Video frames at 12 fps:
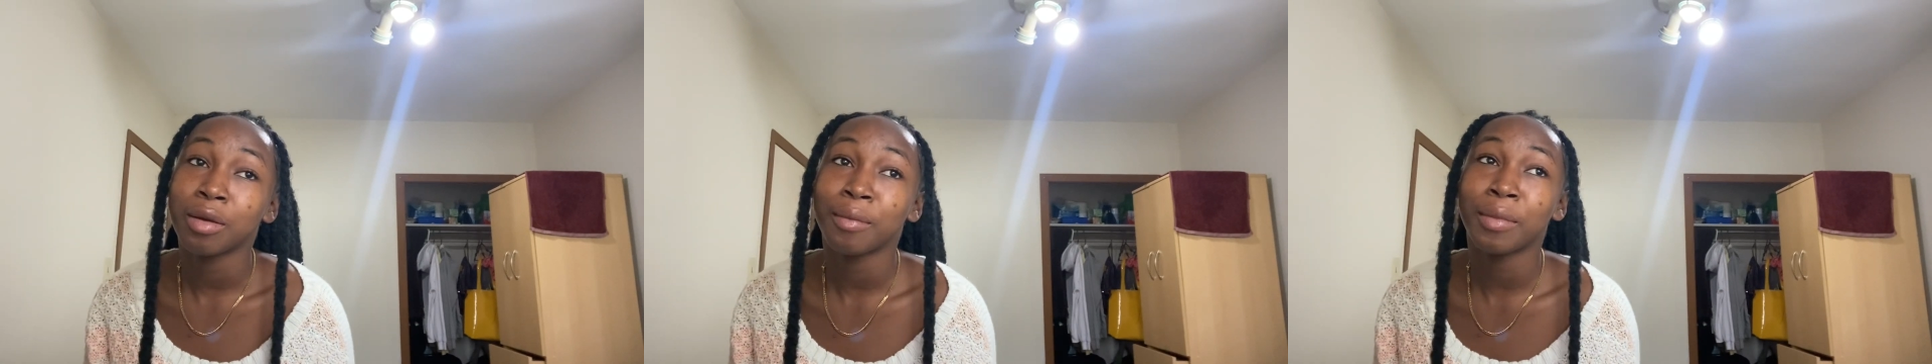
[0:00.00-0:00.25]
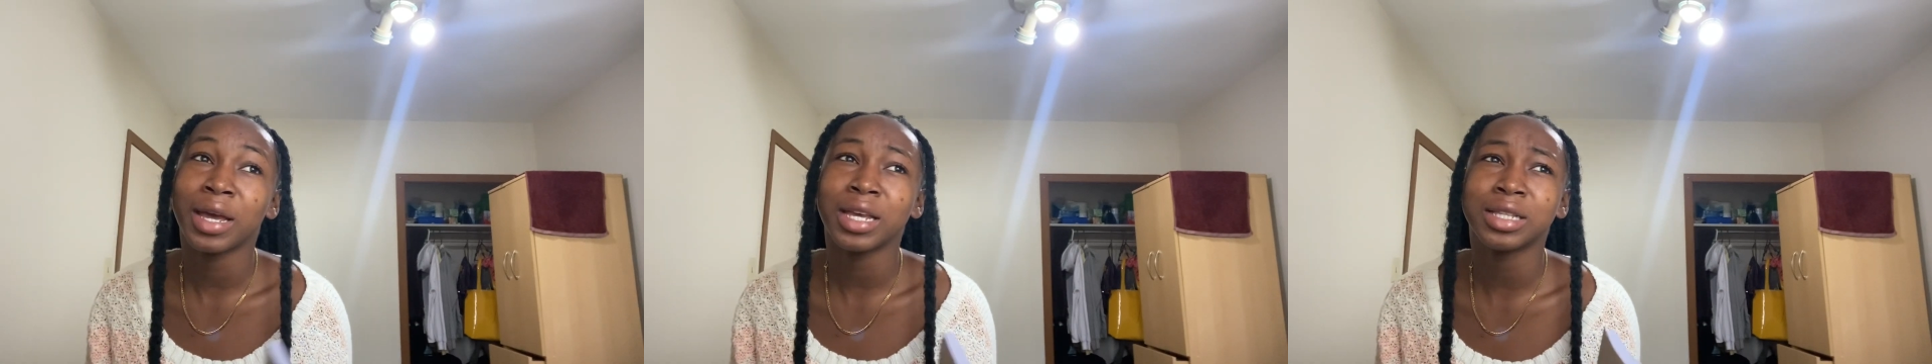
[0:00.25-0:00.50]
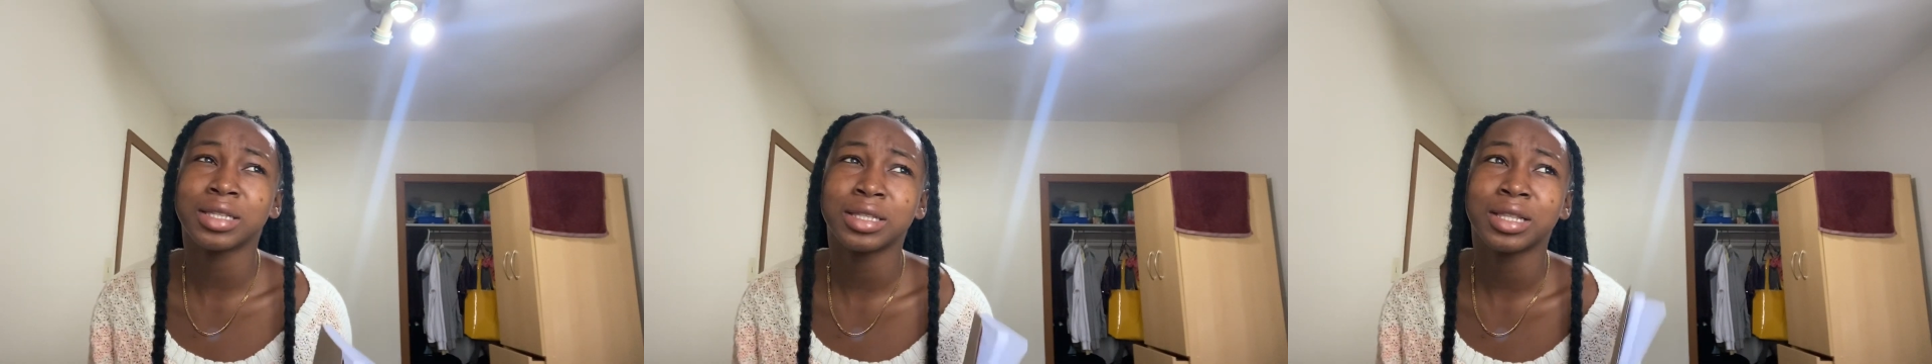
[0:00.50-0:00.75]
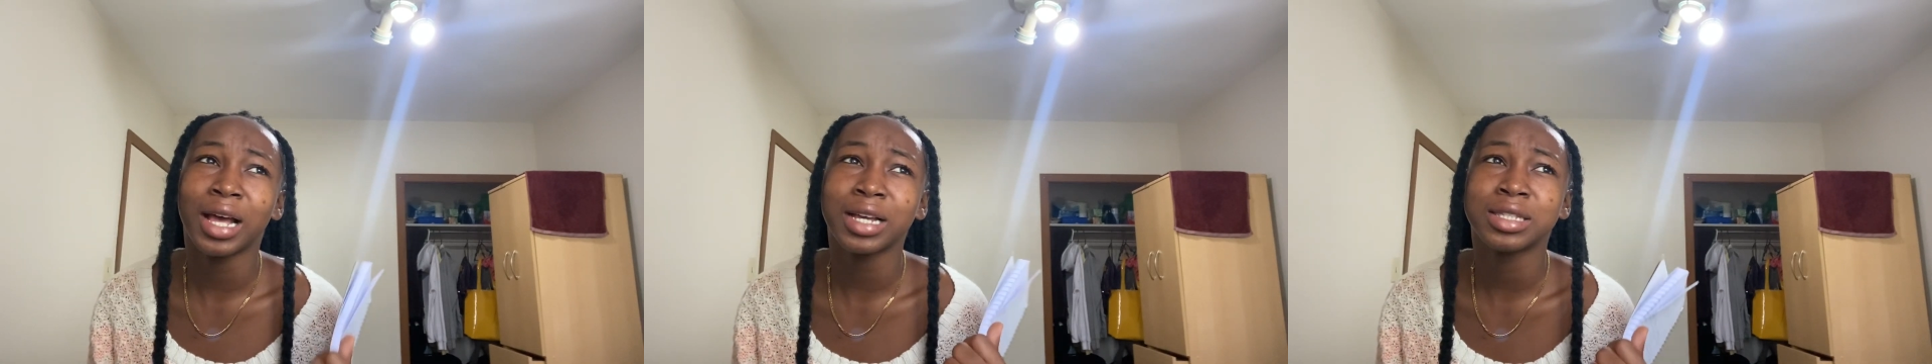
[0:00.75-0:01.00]
My
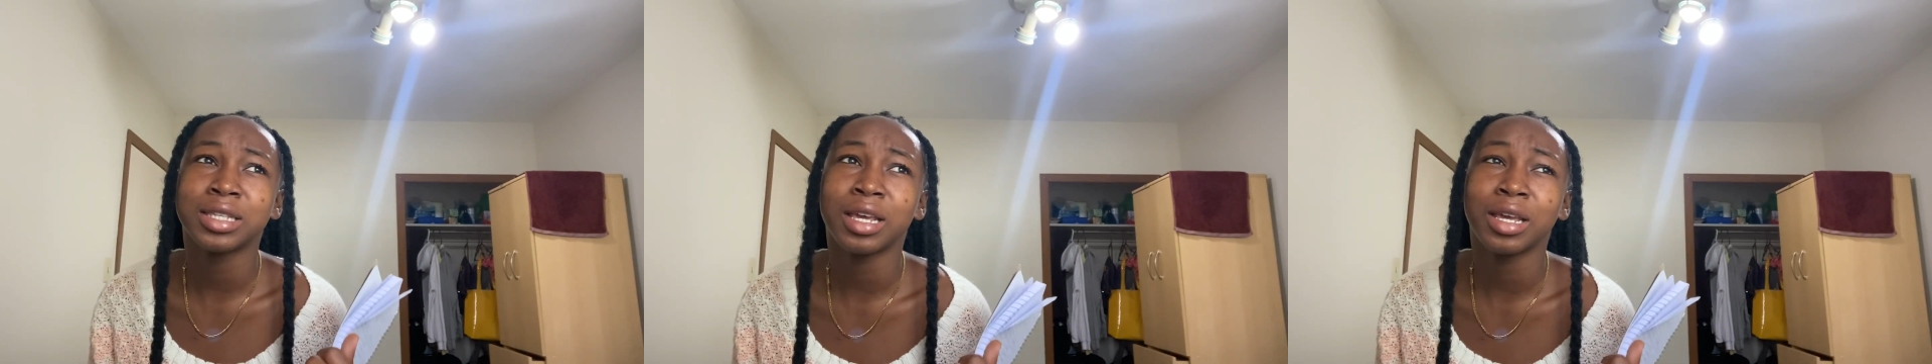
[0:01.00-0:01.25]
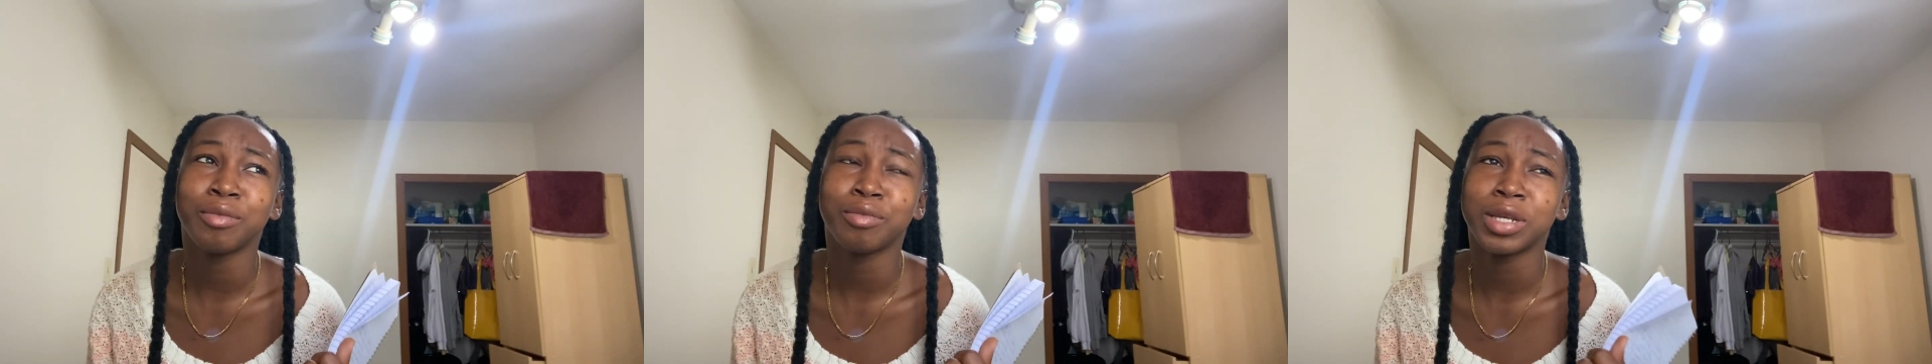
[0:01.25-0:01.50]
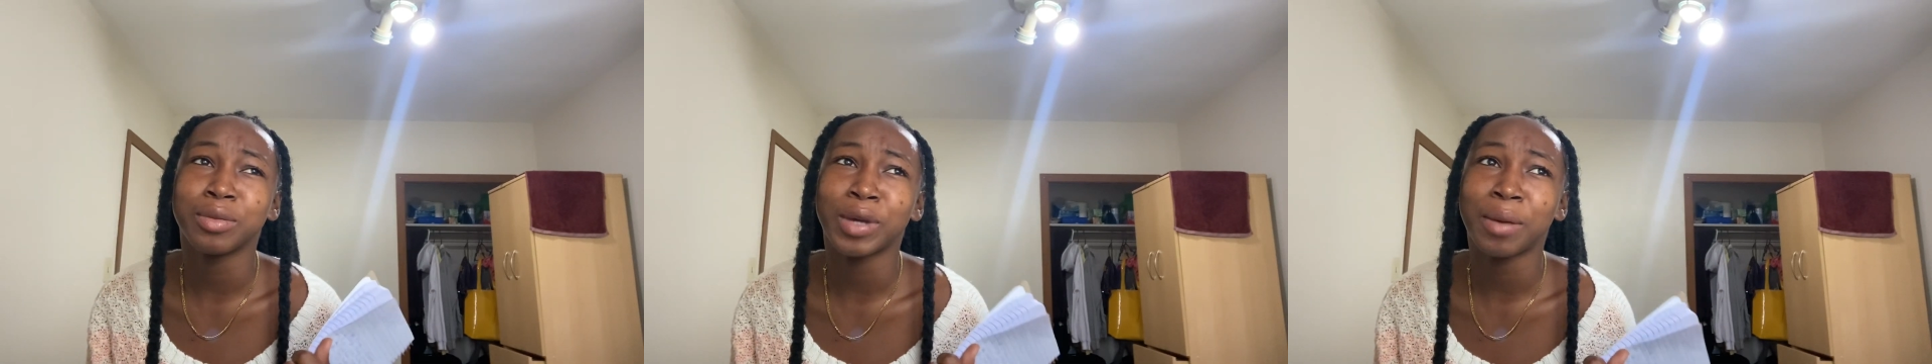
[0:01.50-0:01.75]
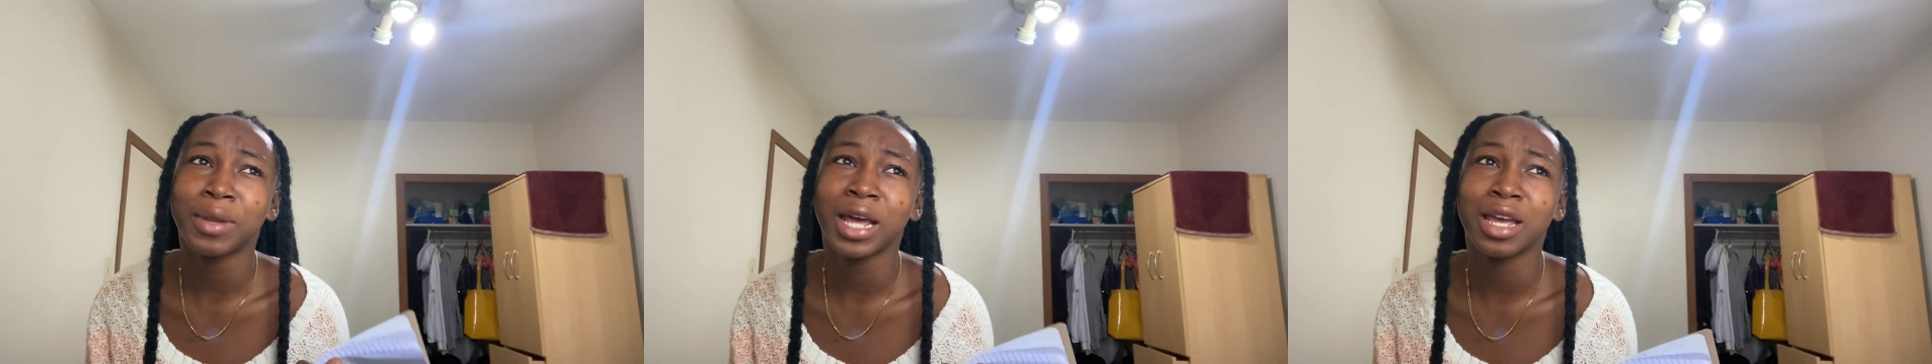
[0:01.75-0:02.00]
last year may
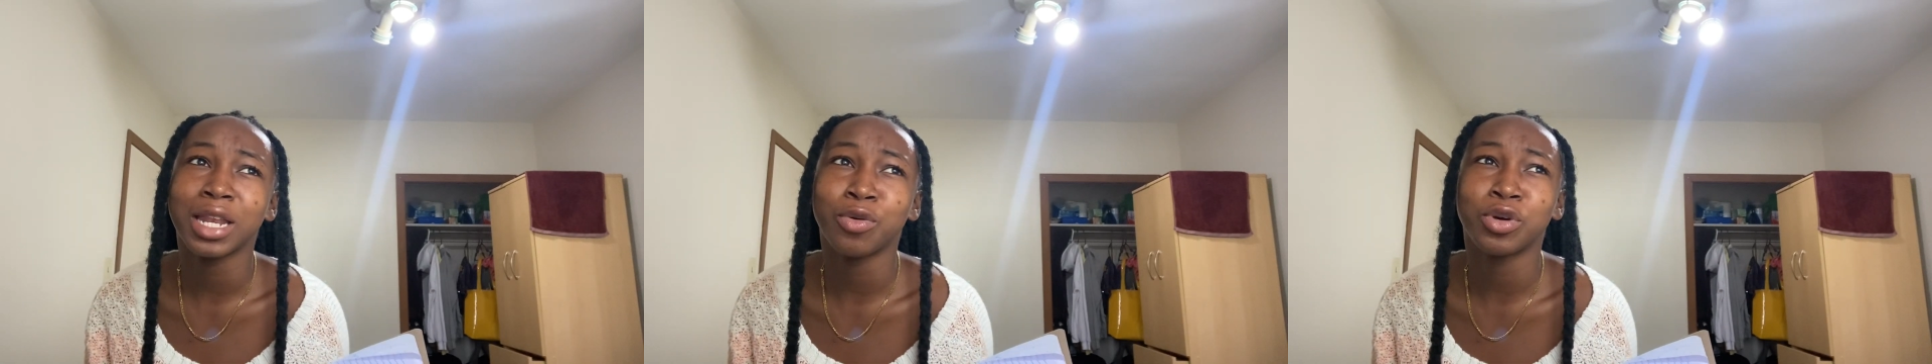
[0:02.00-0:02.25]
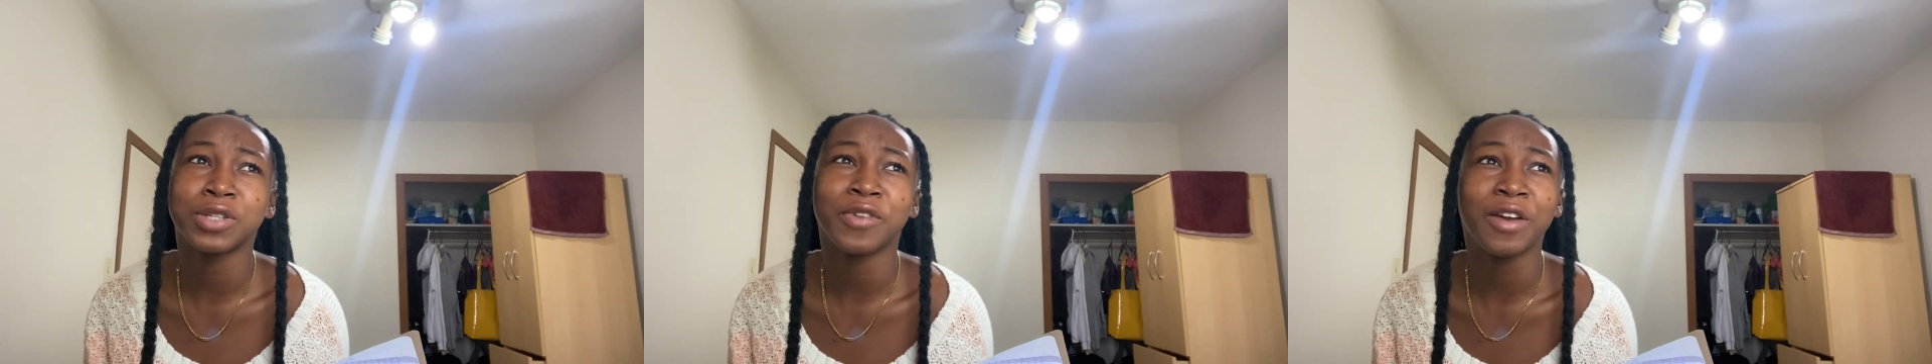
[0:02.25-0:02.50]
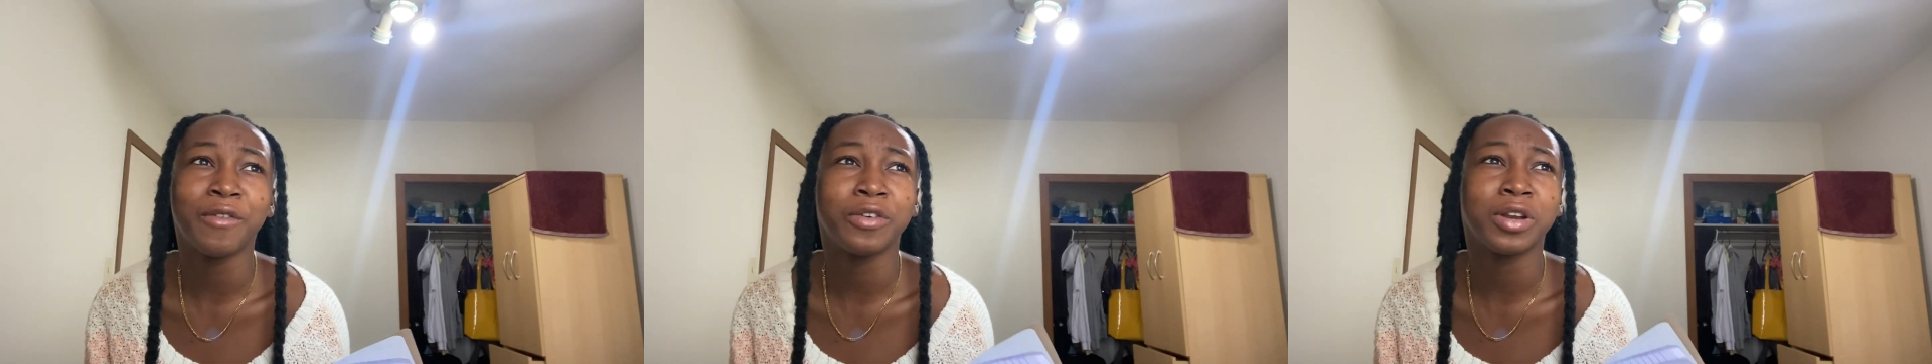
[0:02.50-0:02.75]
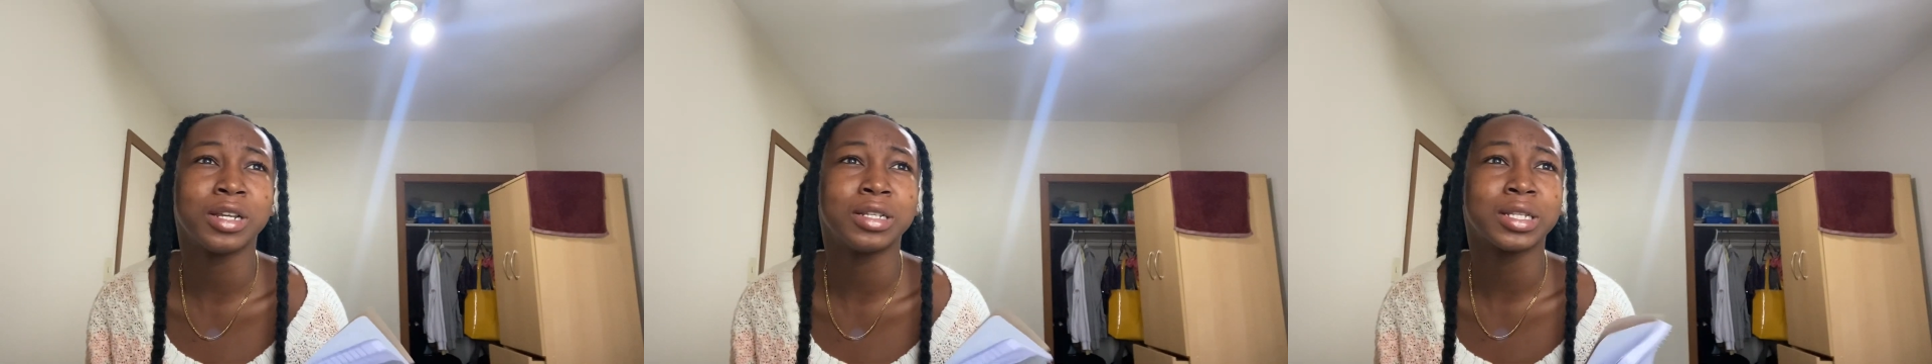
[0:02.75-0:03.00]
apply and it was
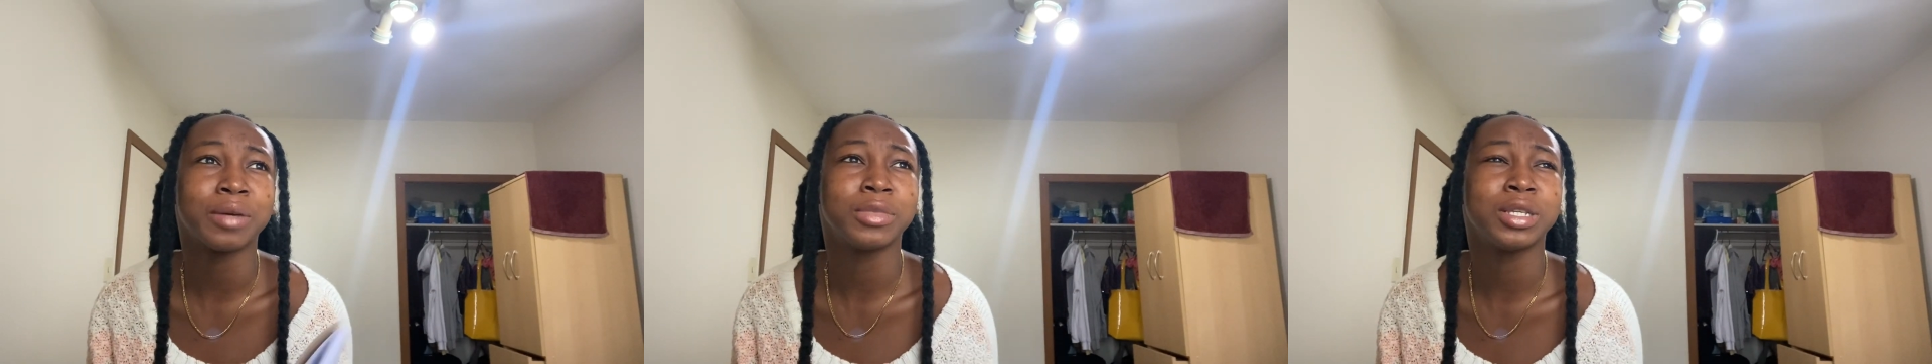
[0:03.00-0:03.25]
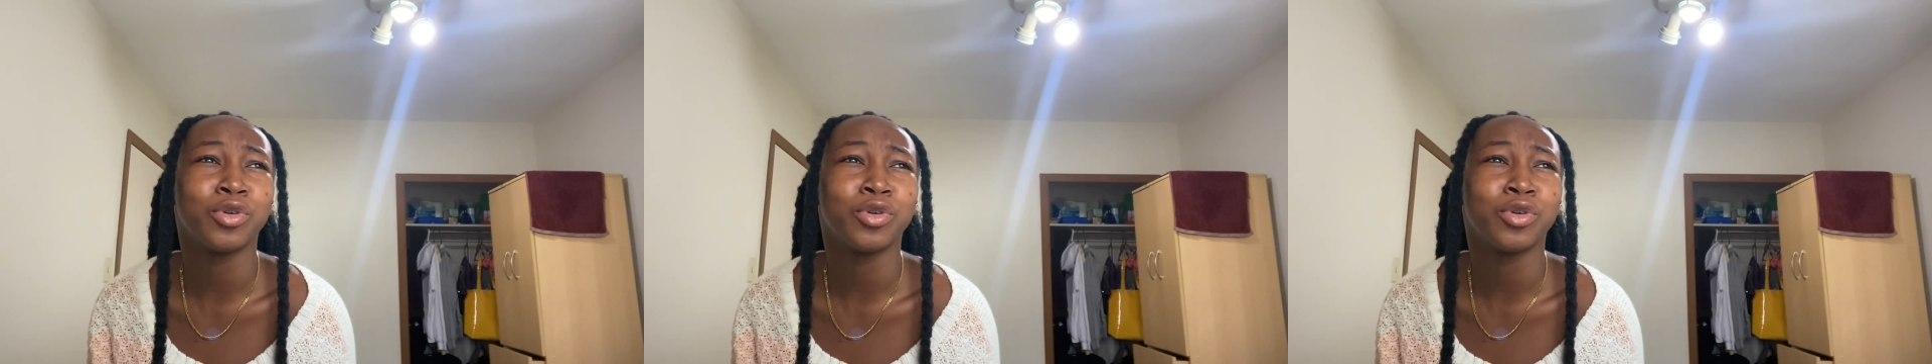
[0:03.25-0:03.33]
500 and something.